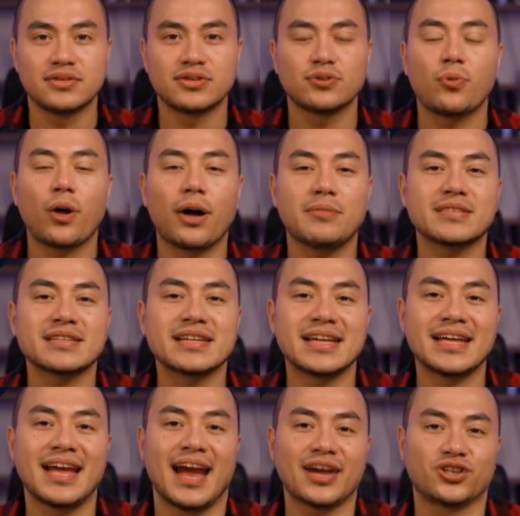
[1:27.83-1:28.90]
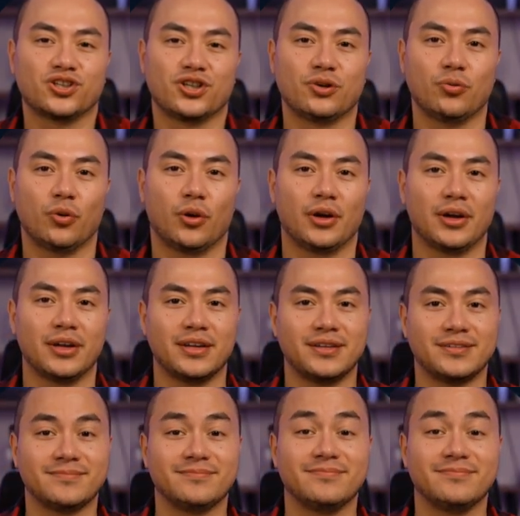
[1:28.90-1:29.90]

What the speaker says: So how does Git actually work?